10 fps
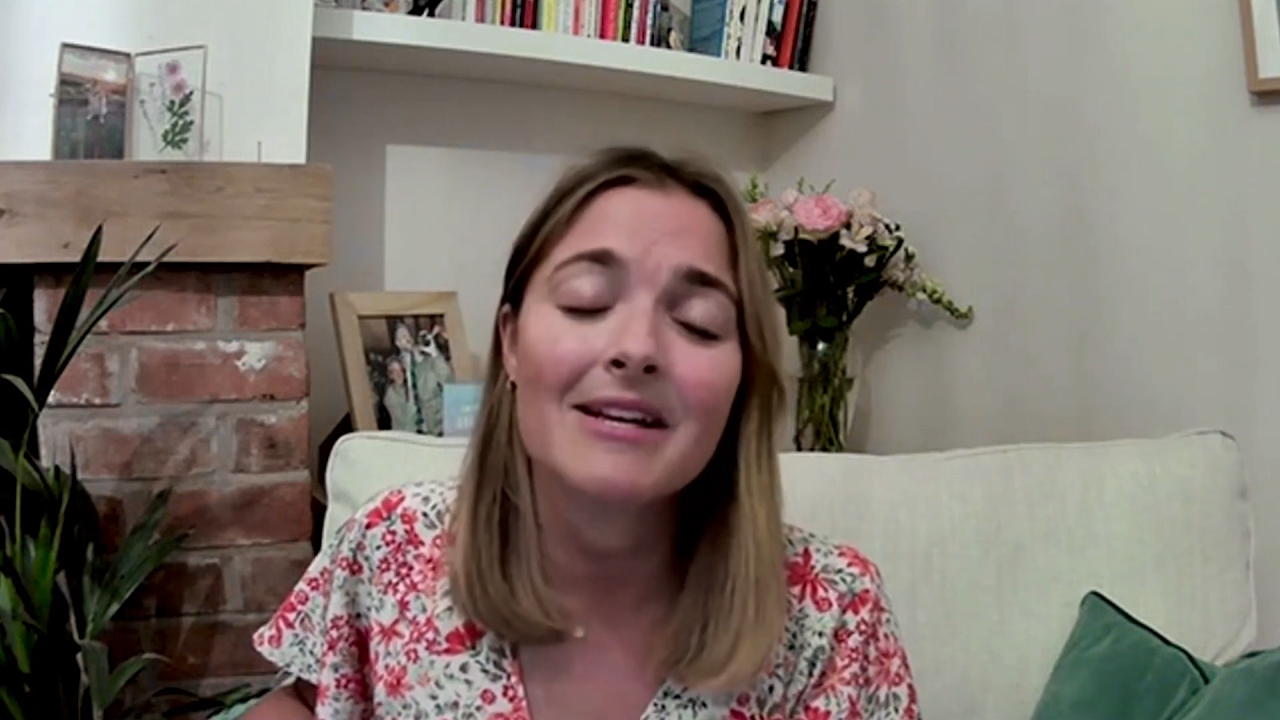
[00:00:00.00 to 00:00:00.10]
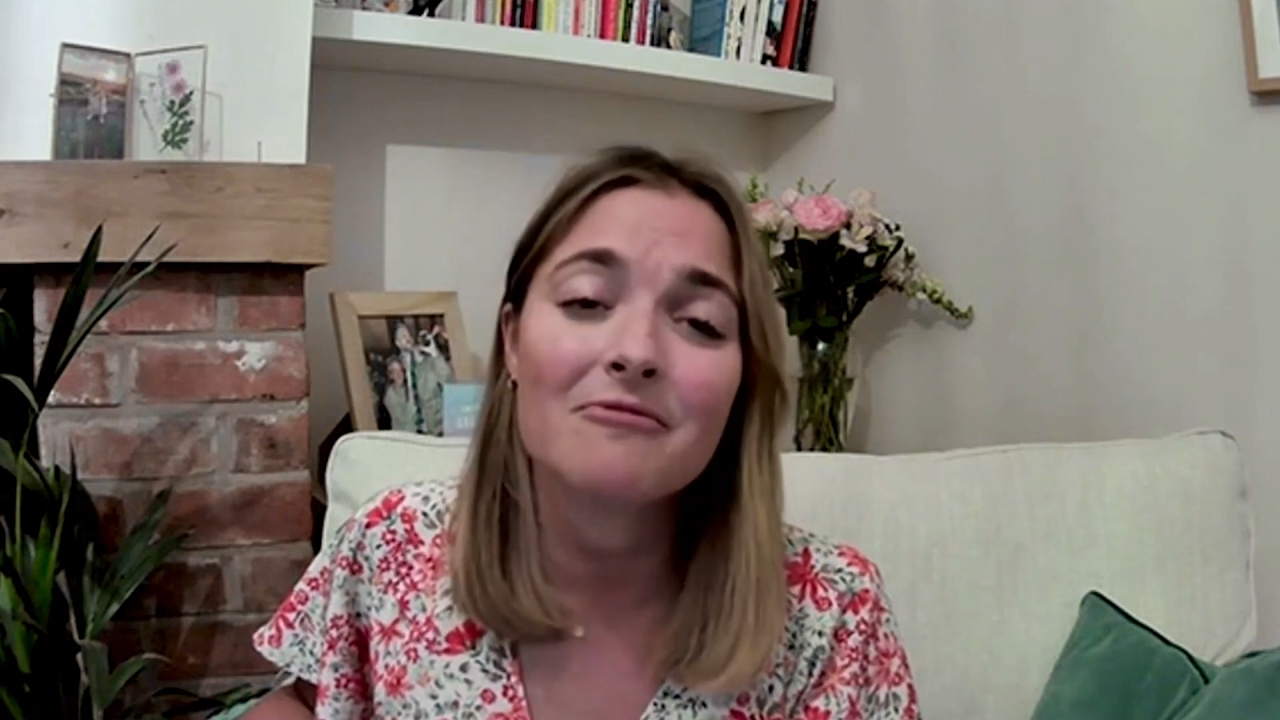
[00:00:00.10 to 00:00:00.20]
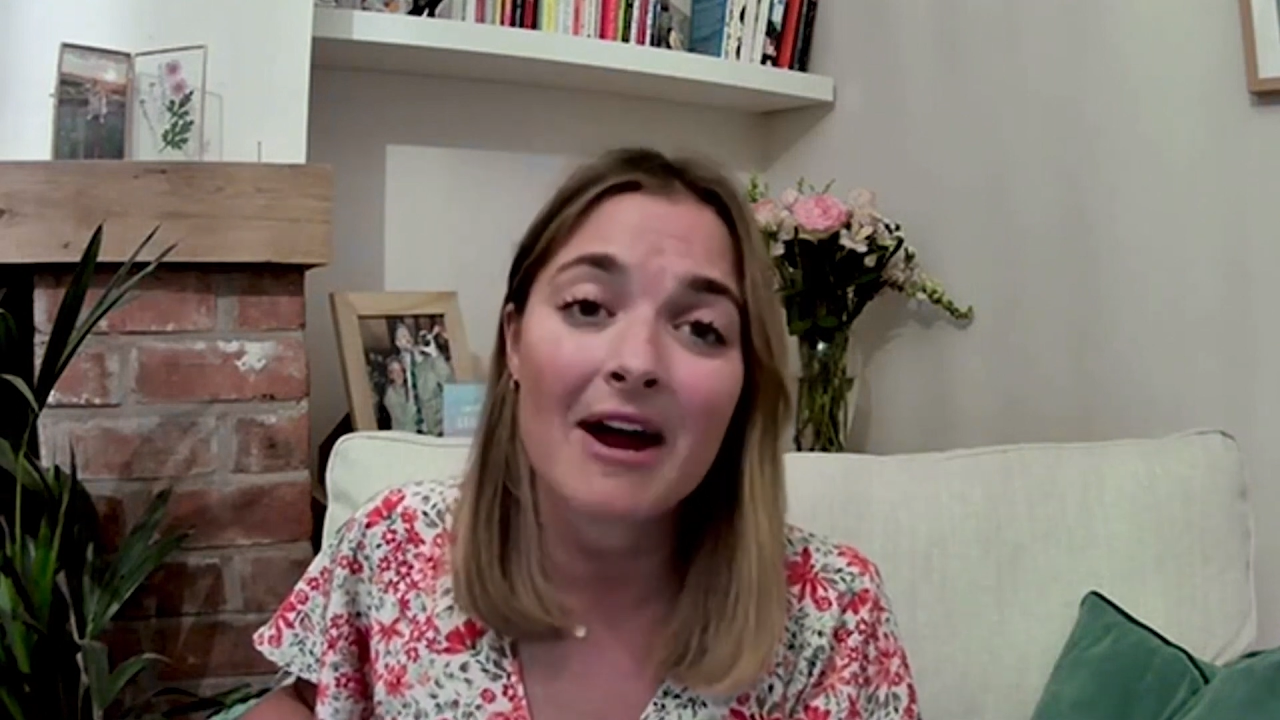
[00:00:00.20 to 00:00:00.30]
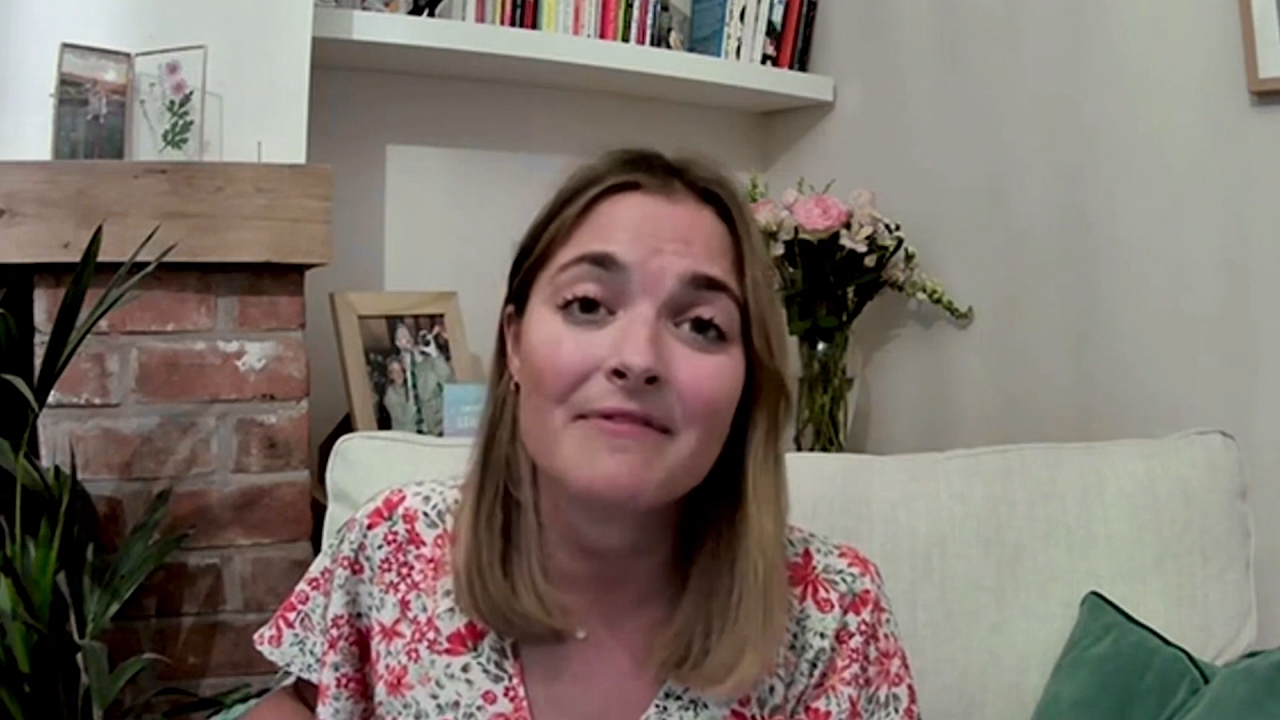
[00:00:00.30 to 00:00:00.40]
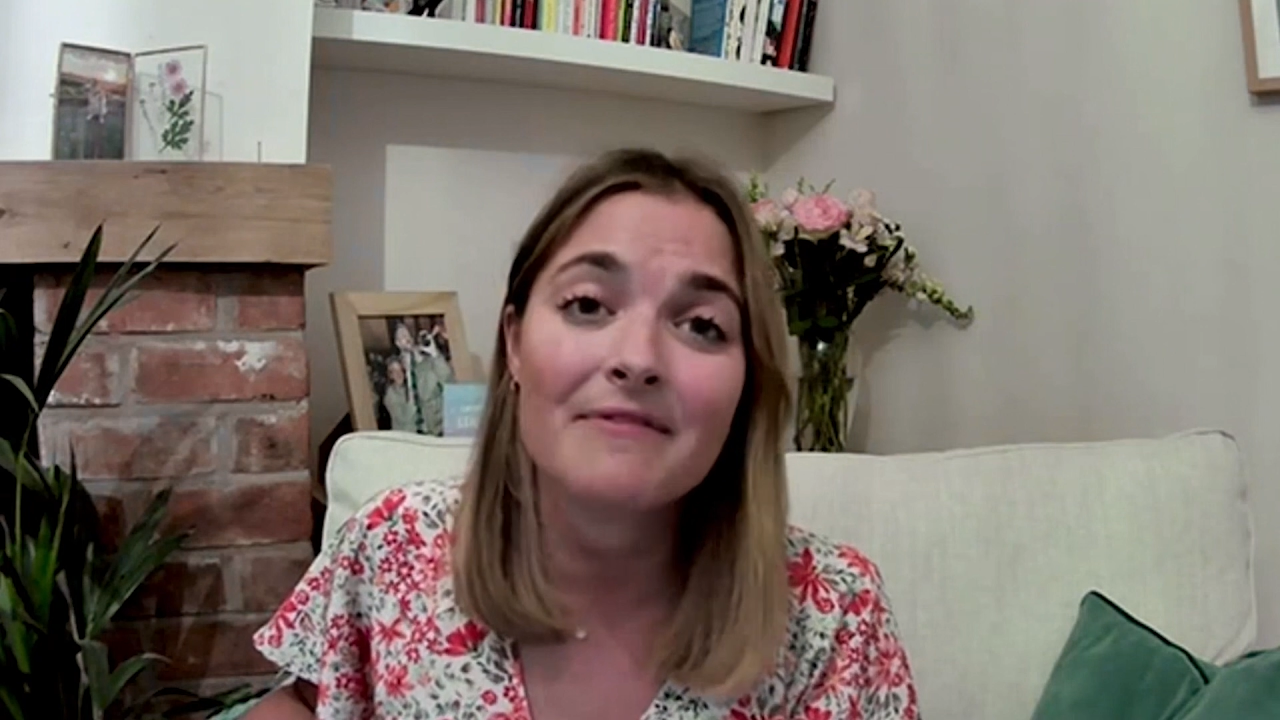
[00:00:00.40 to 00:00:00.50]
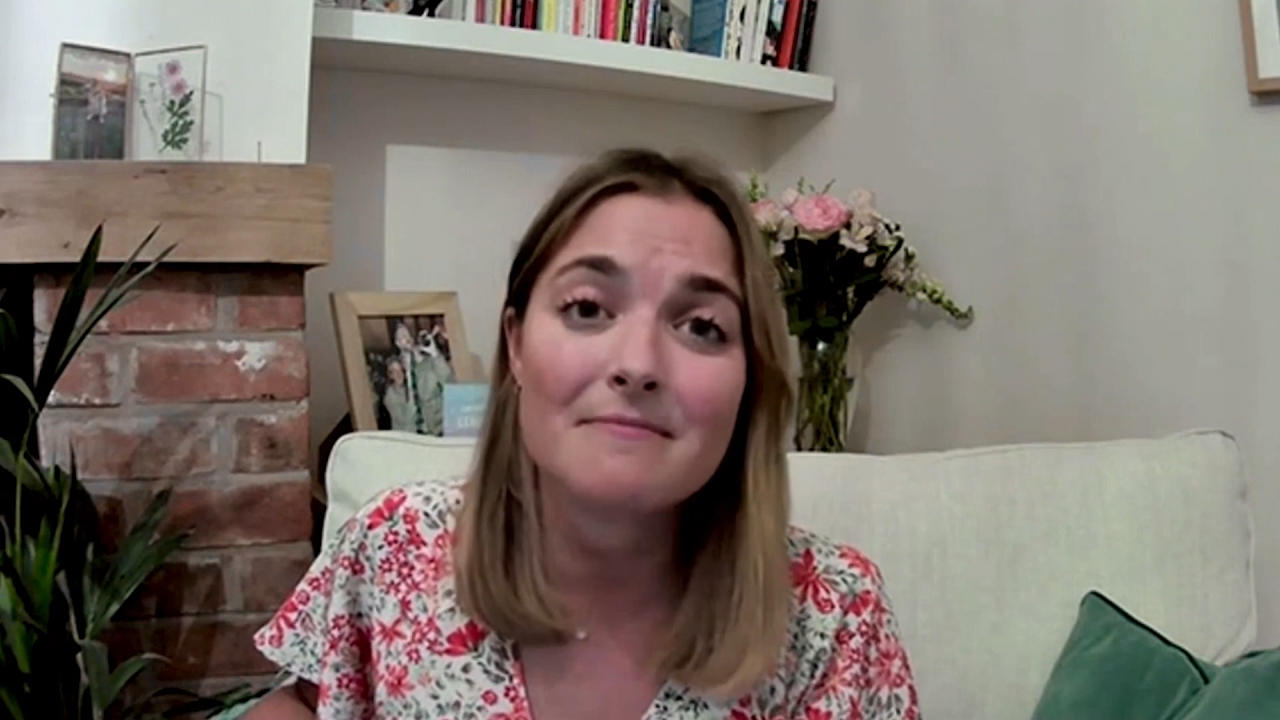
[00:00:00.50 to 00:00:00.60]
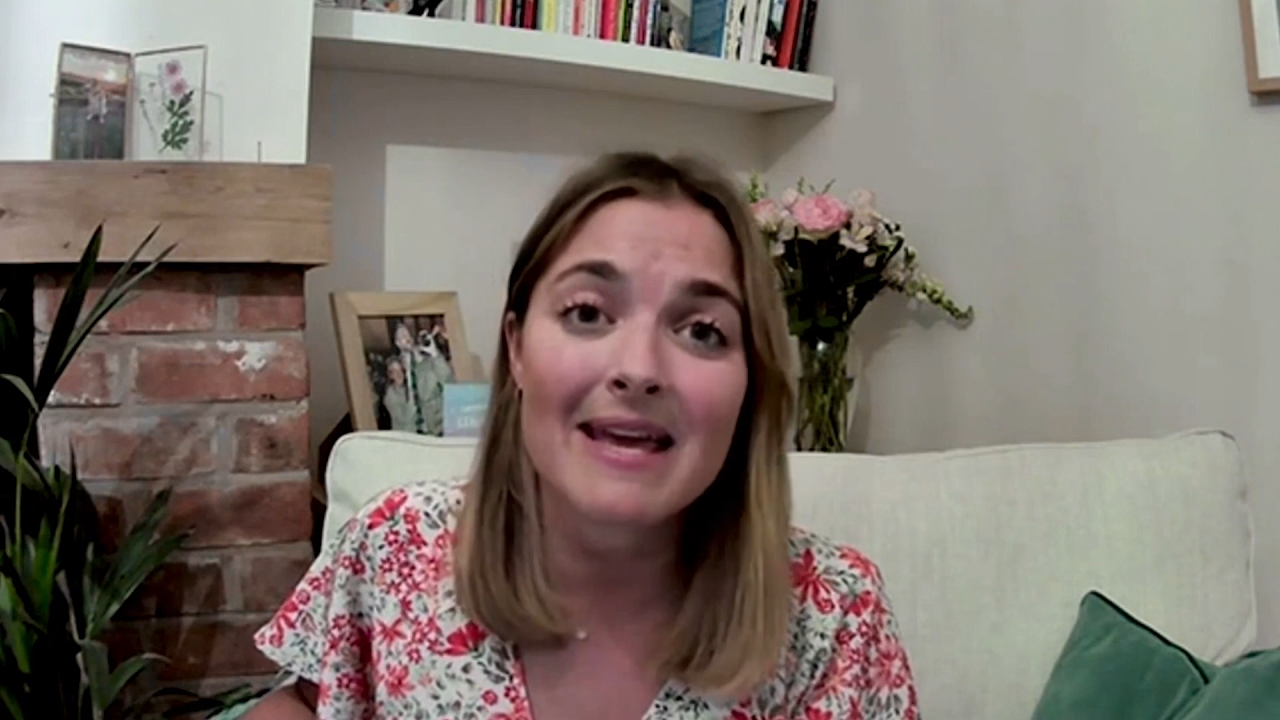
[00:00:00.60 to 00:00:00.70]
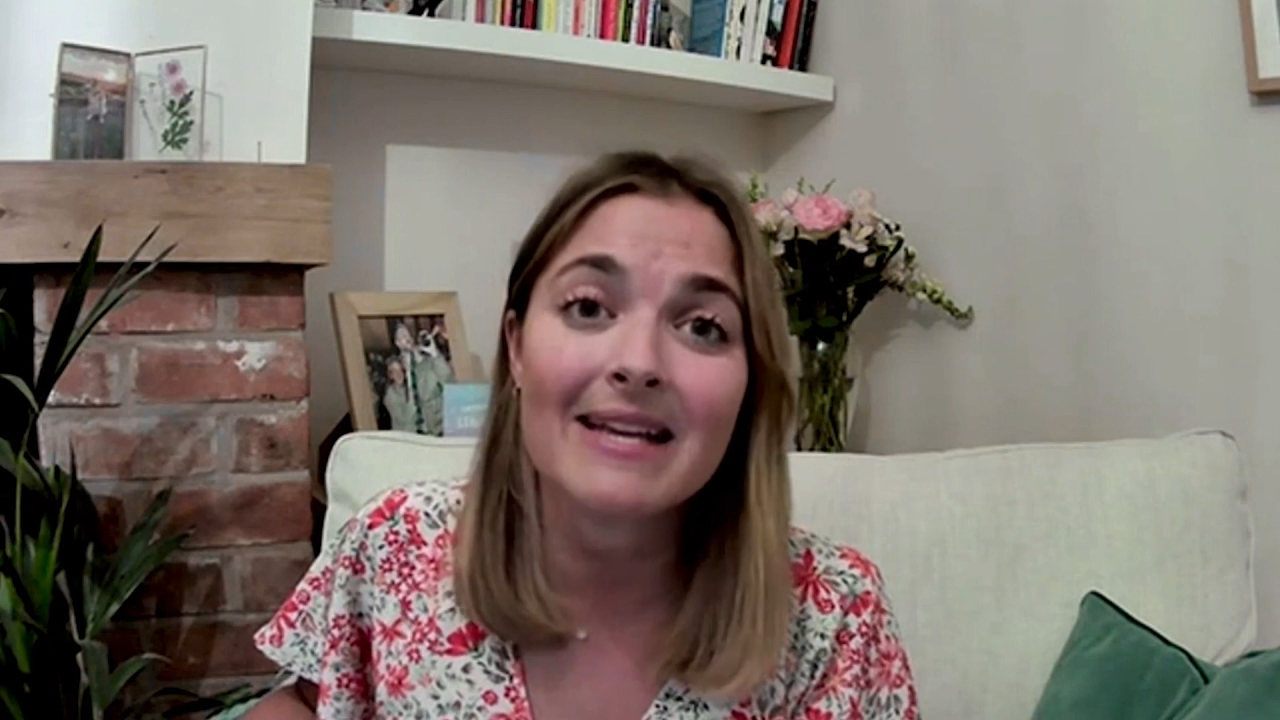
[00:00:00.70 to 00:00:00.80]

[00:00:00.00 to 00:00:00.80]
had arrived to